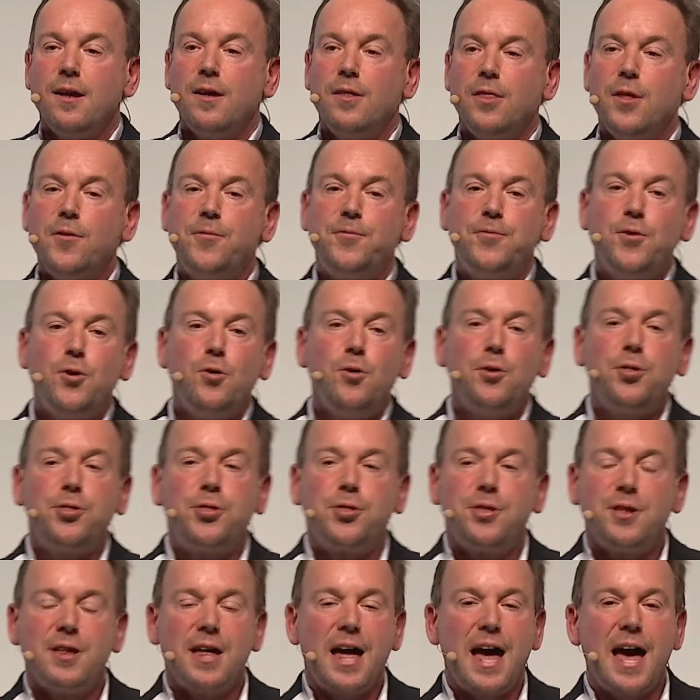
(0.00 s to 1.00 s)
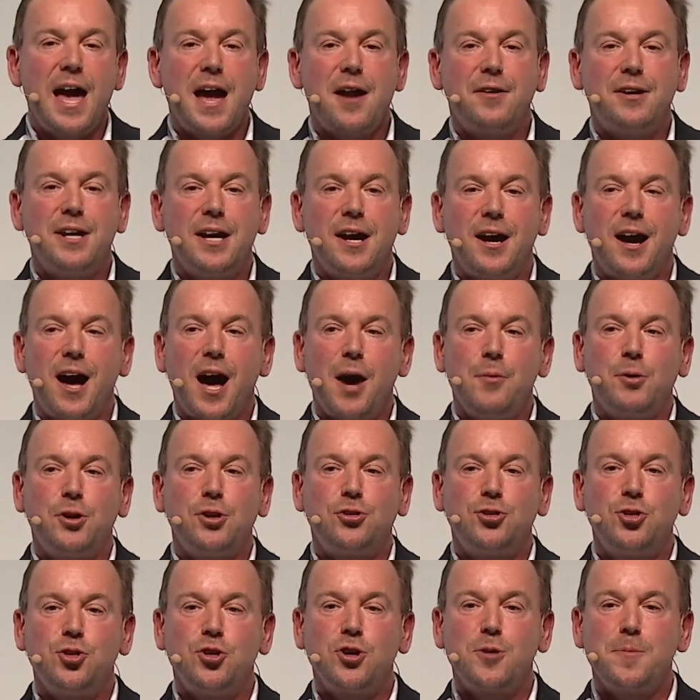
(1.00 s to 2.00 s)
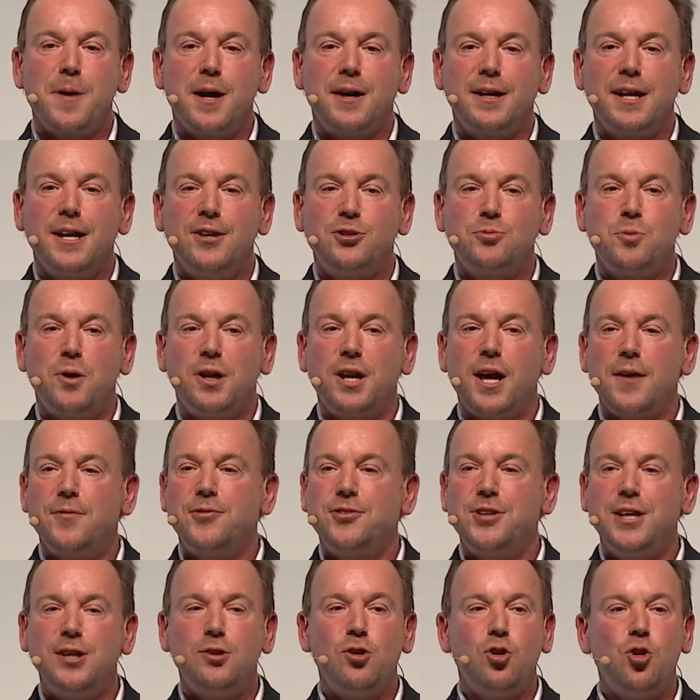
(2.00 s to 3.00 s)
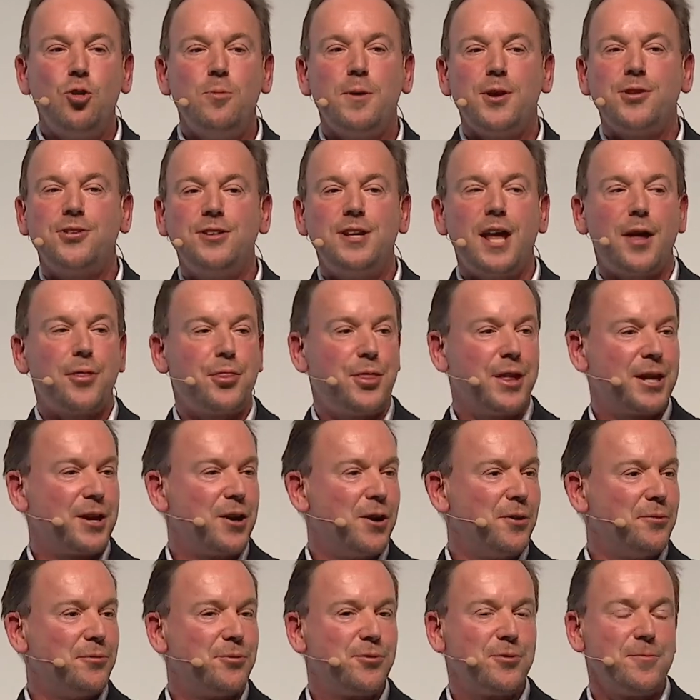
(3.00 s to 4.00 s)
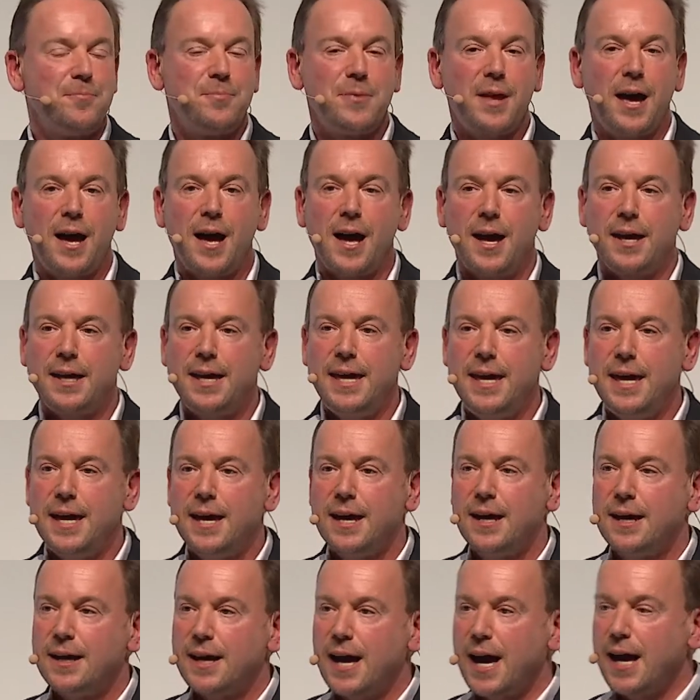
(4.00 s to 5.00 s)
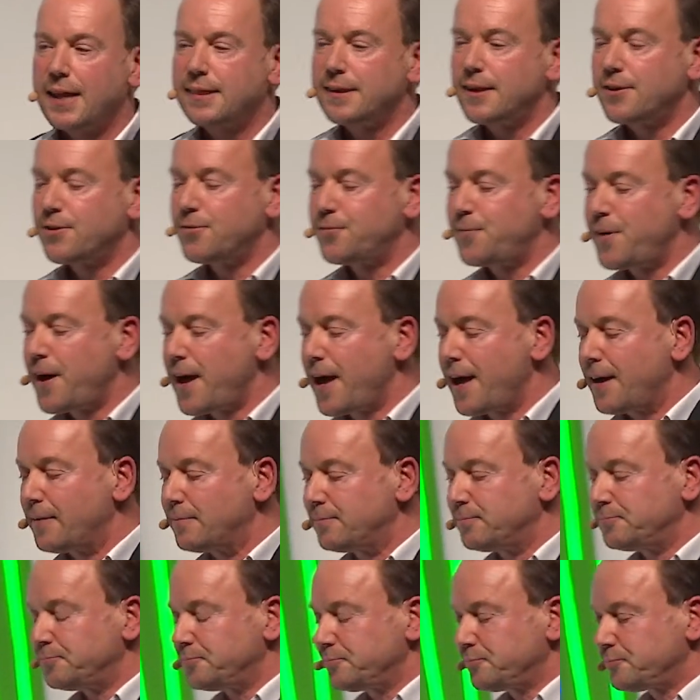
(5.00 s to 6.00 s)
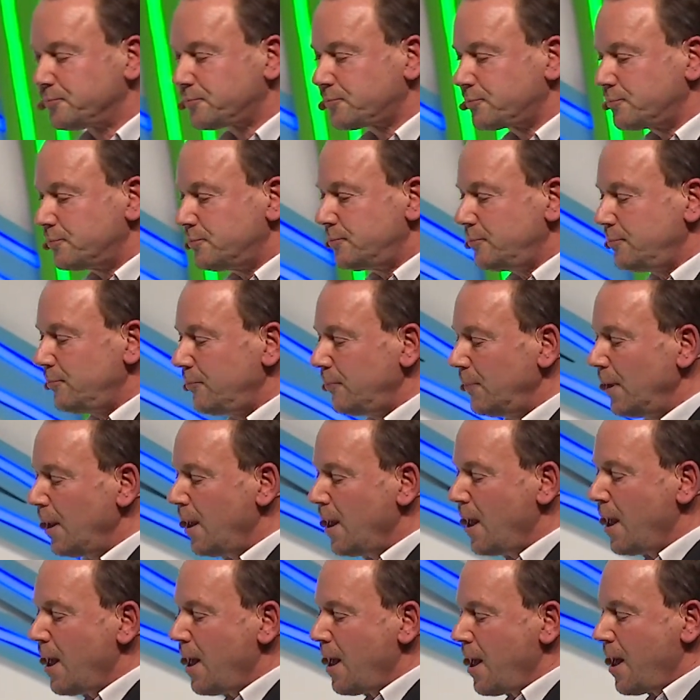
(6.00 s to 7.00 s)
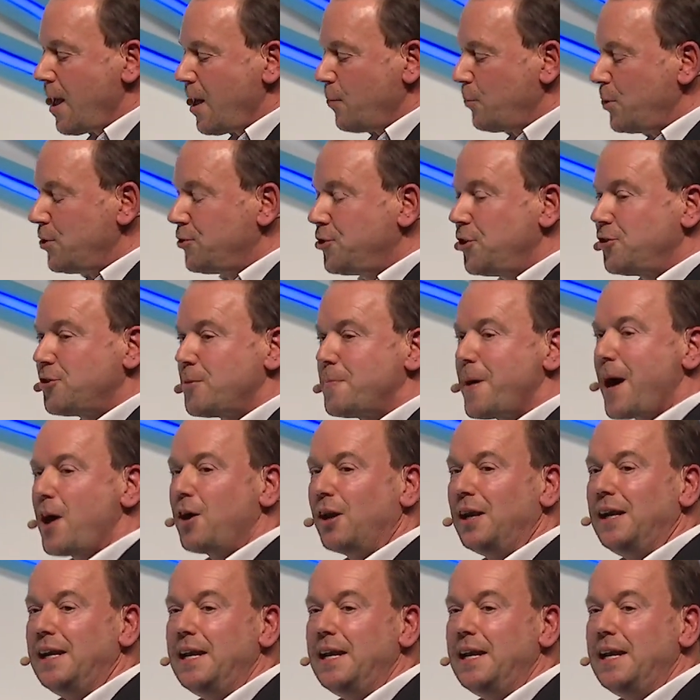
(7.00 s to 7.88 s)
The fourth area I want to talk about is one I've seen almost nothing of here at this fair, which is about